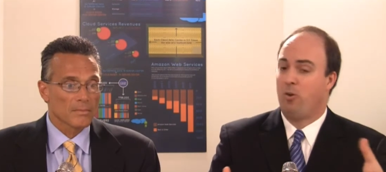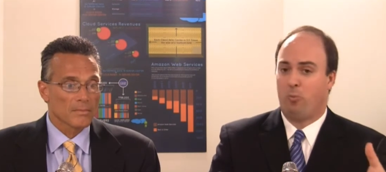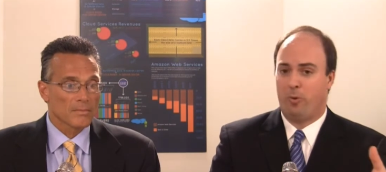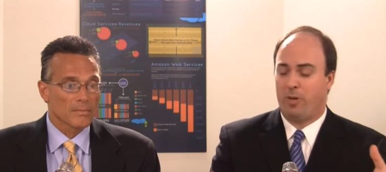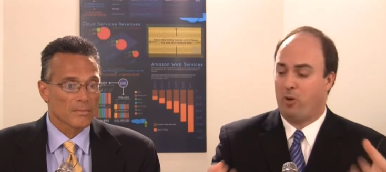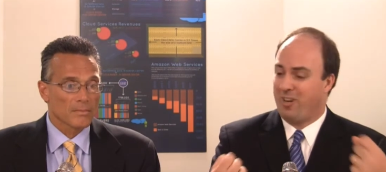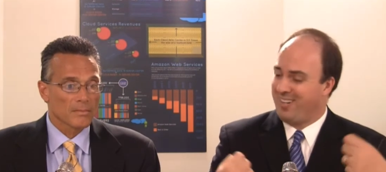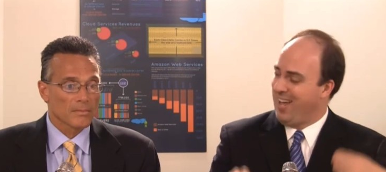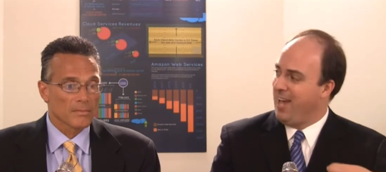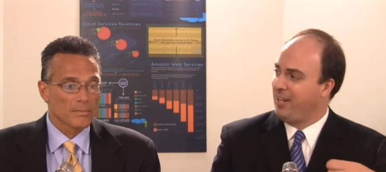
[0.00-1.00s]
Speaker 1: When we go to
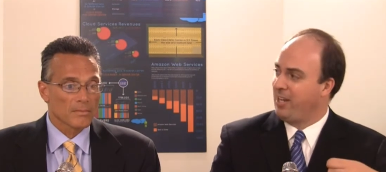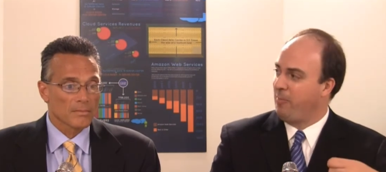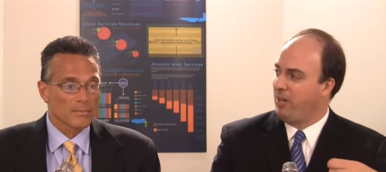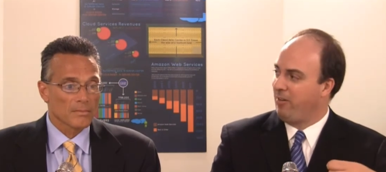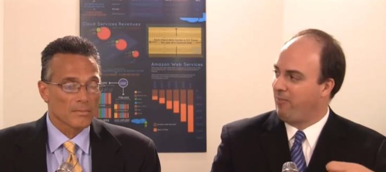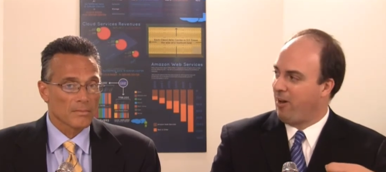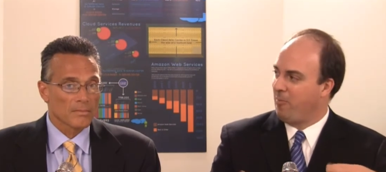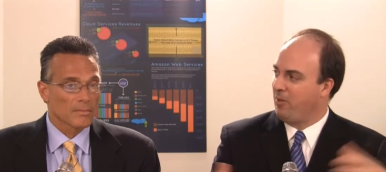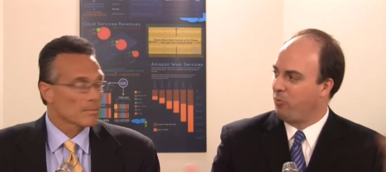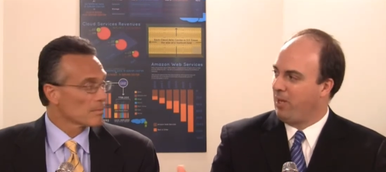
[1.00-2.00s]
10 gigabit
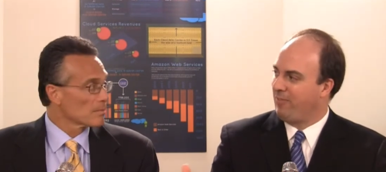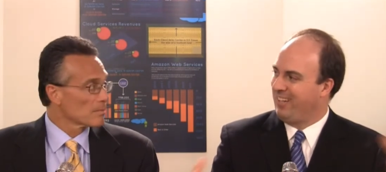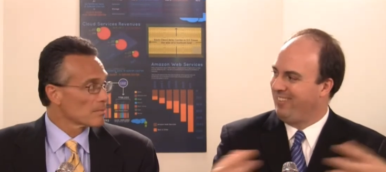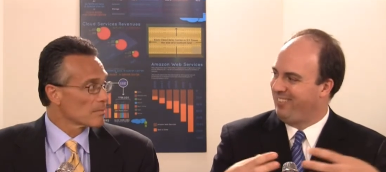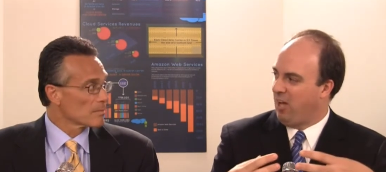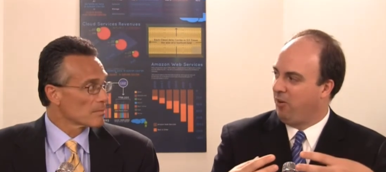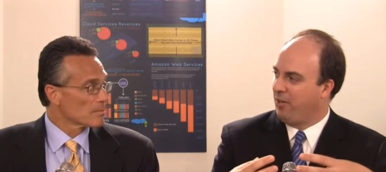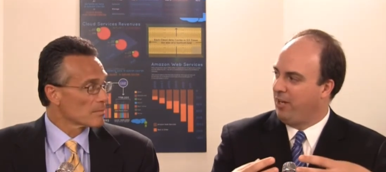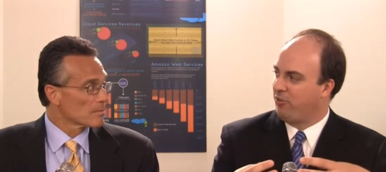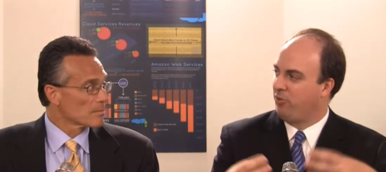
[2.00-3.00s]
environments, we have
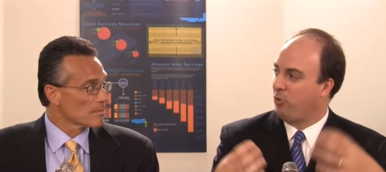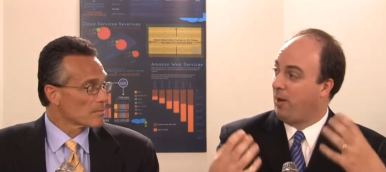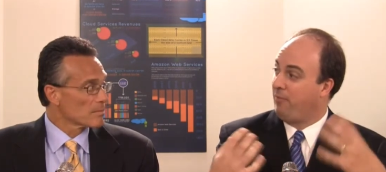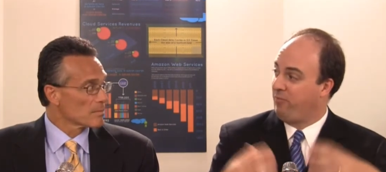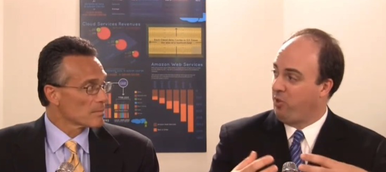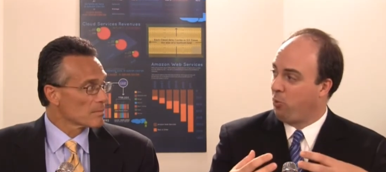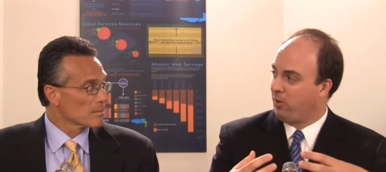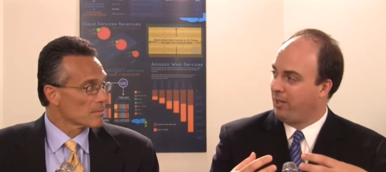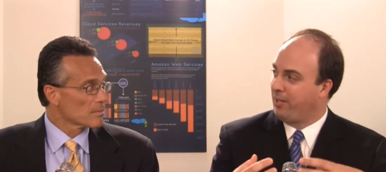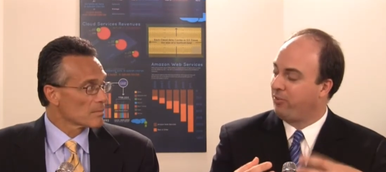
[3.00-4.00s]
consolidation. So I have
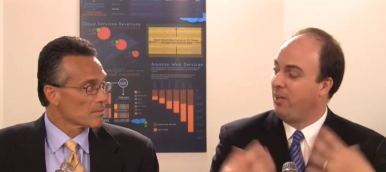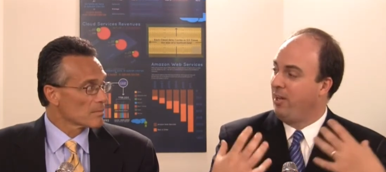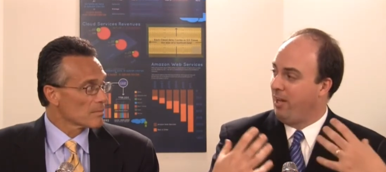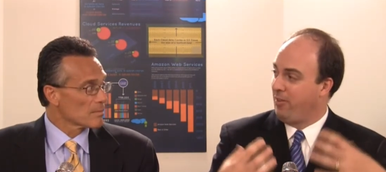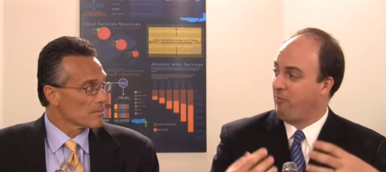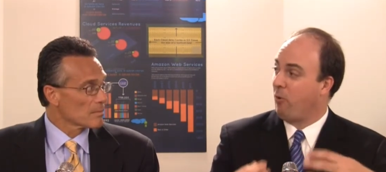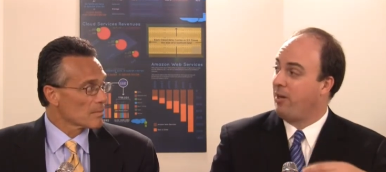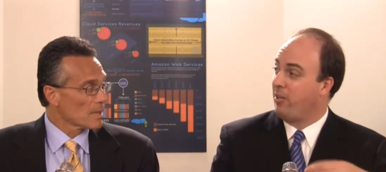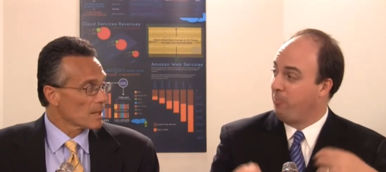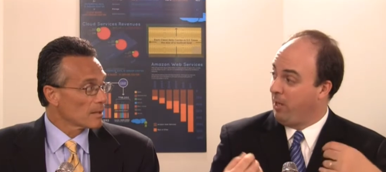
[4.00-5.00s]
fewer links, and therefore
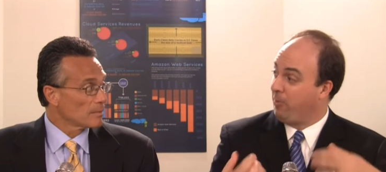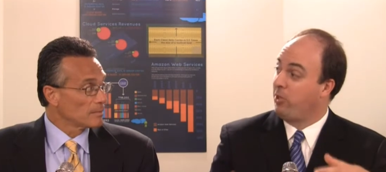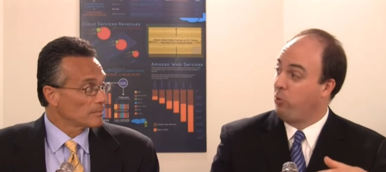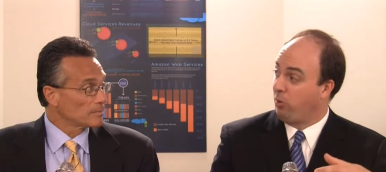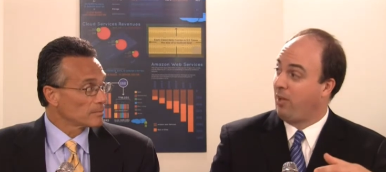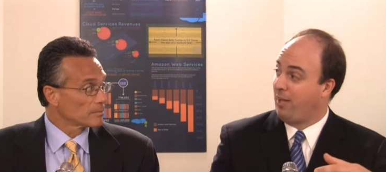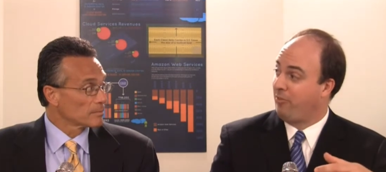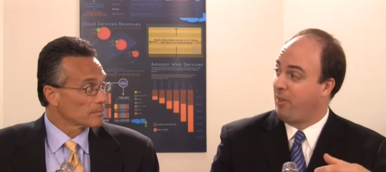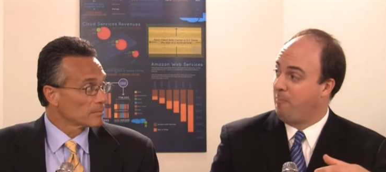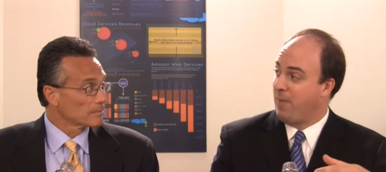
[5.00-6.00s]
I need to be able to
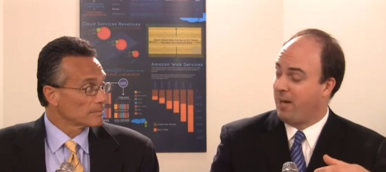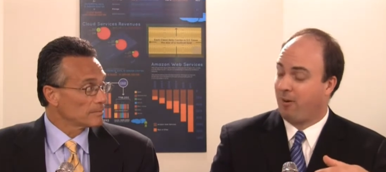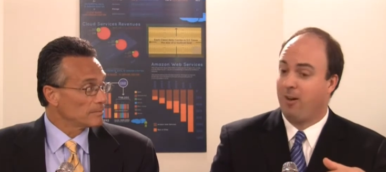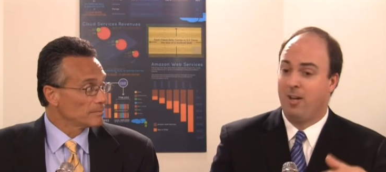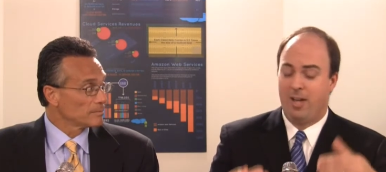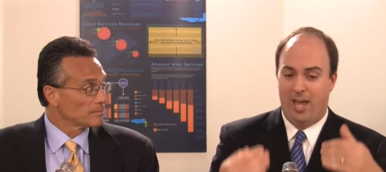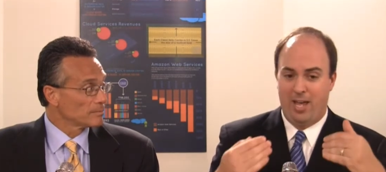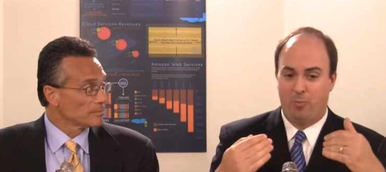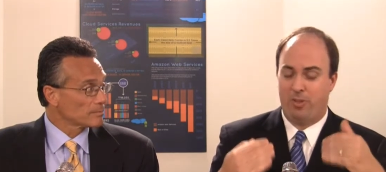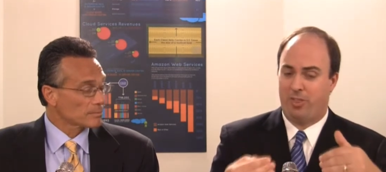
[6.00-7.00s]
utilize them better.
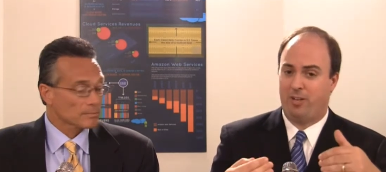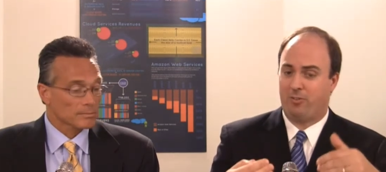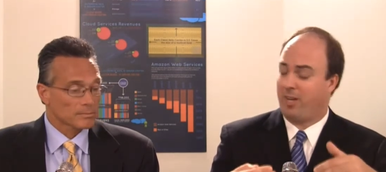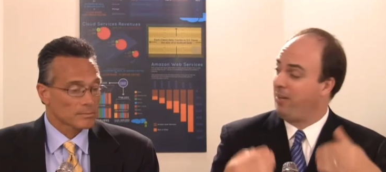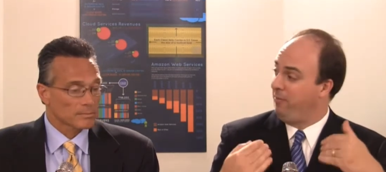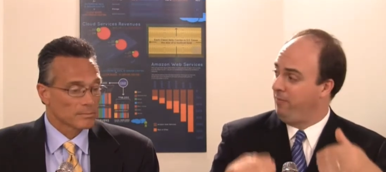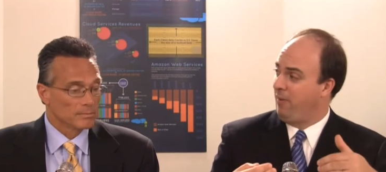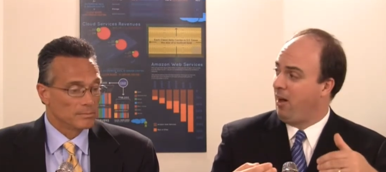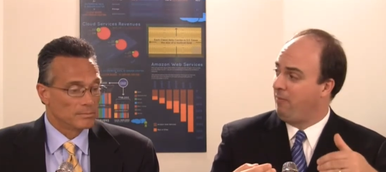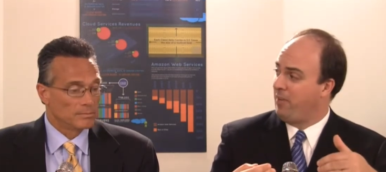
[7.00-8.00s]
And with things like
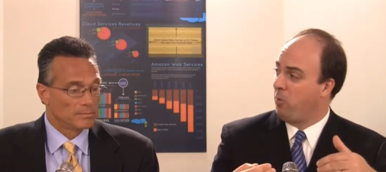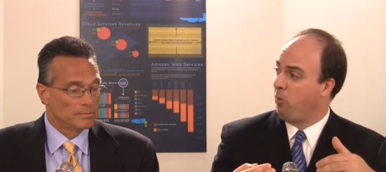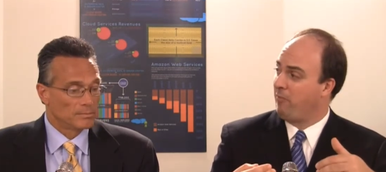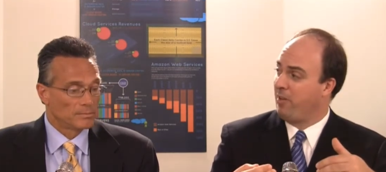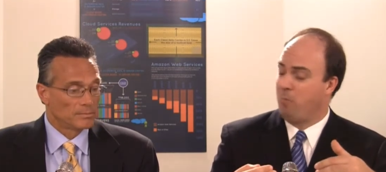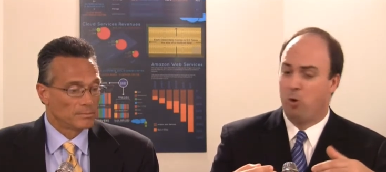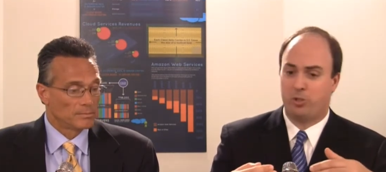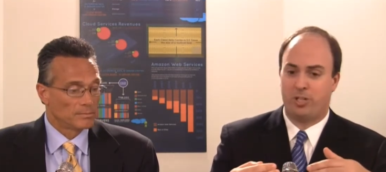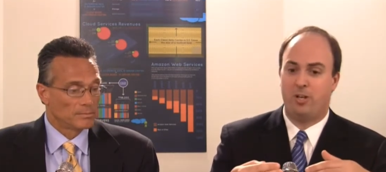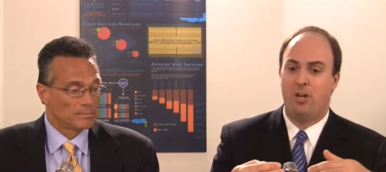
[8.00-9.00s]
uh, VMware
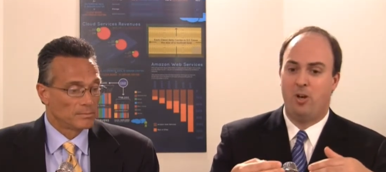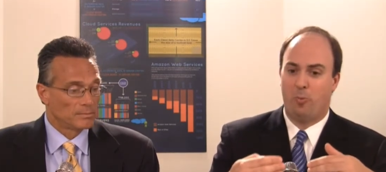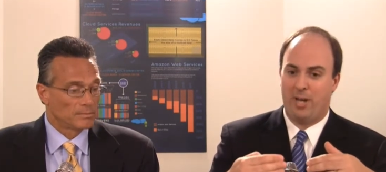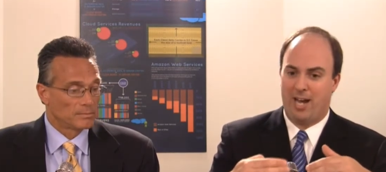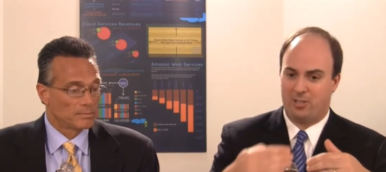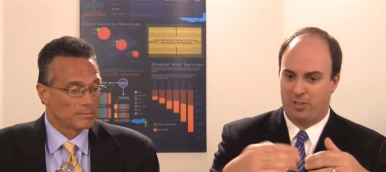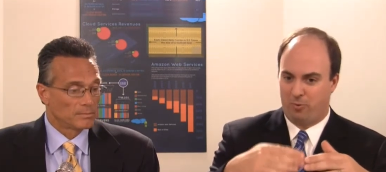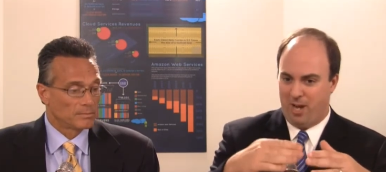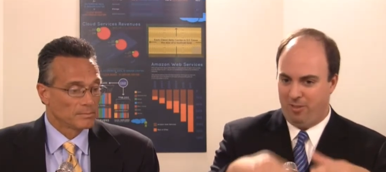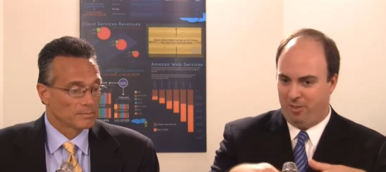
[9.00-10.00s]
vMotion, we
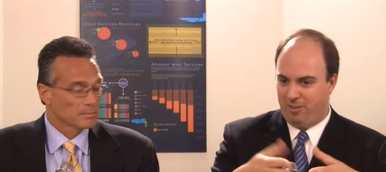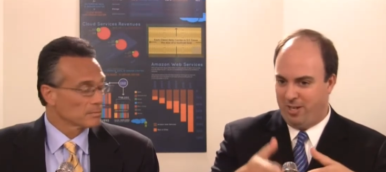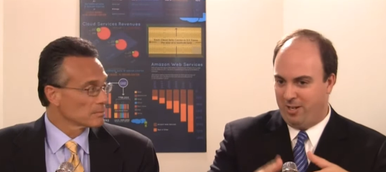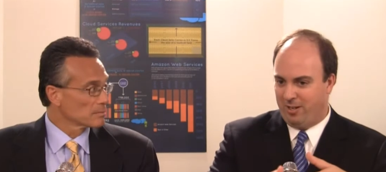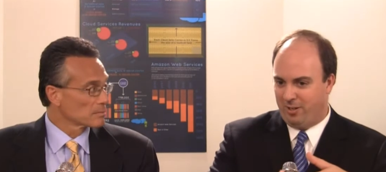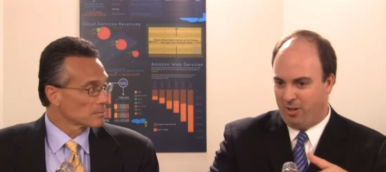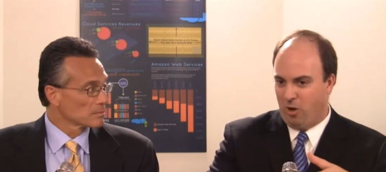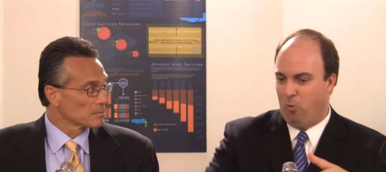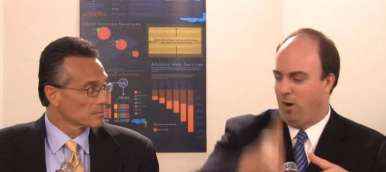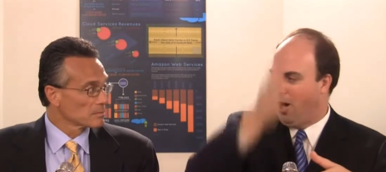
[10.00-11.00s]
actually, rather than needing to
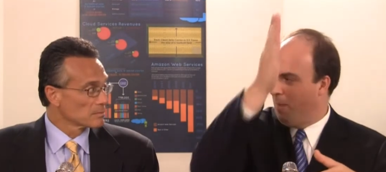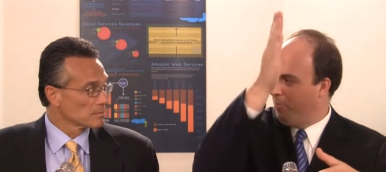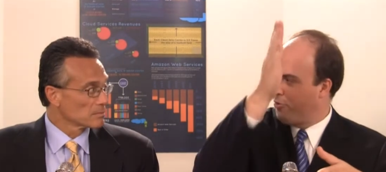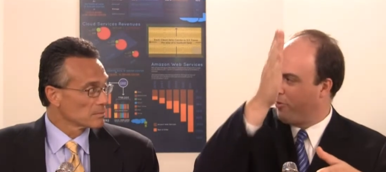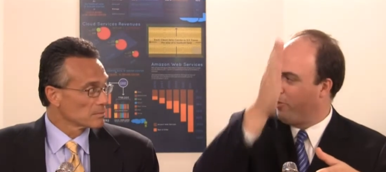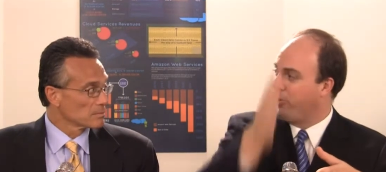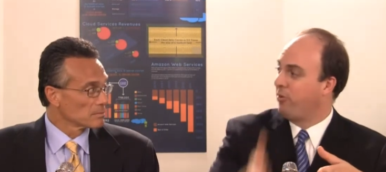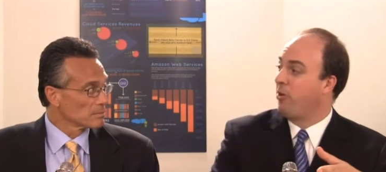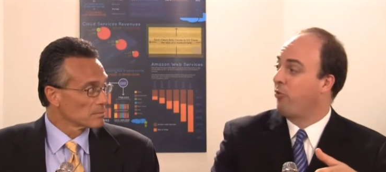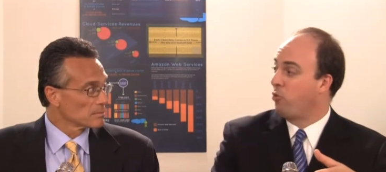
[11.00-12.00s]
go up the tree,
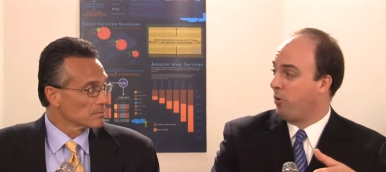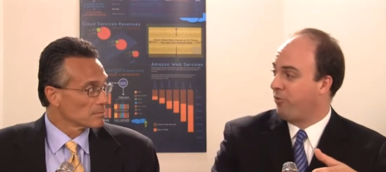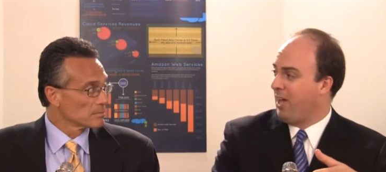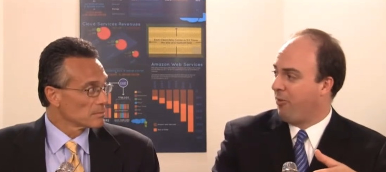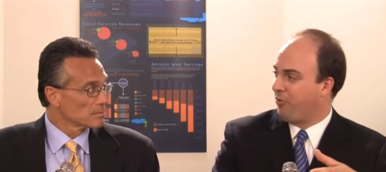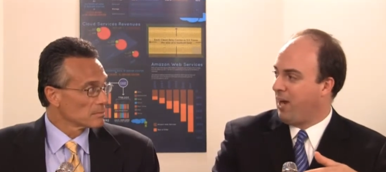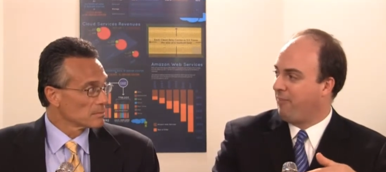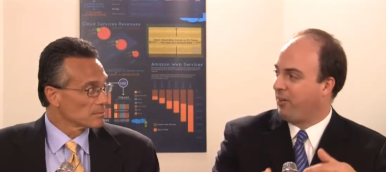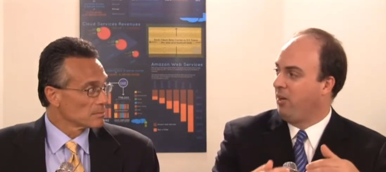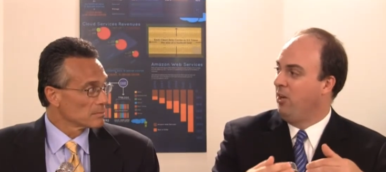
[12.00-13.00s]
what's known as north south traffic,